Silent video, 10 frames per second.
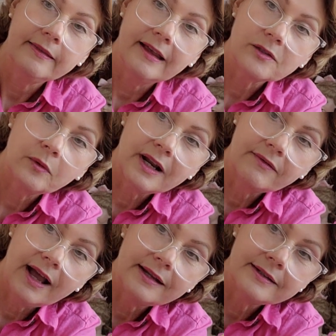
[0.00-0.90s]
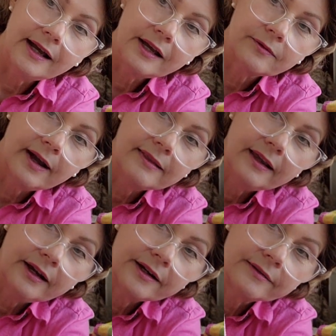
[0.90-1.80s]
that's what I've got done right
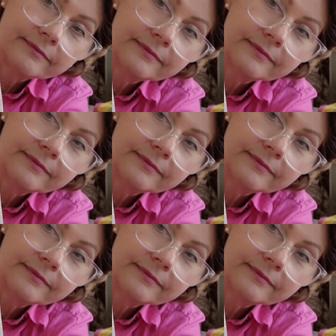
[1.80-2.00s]
there.